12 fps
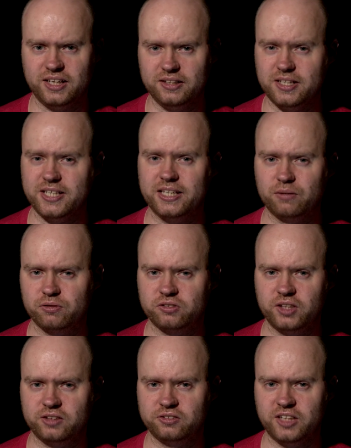a negative
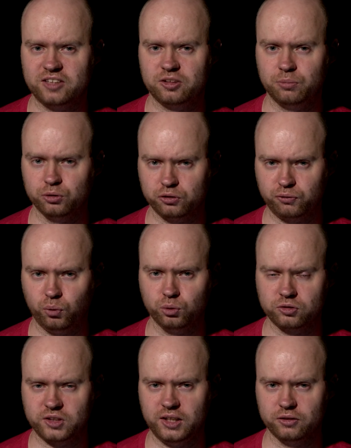6 decibels full
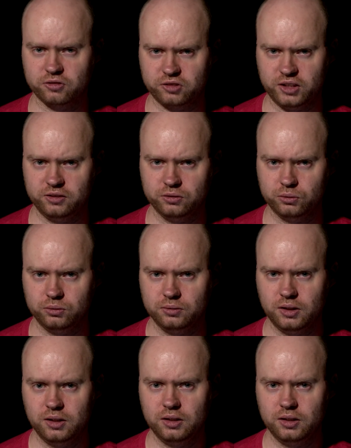scale signal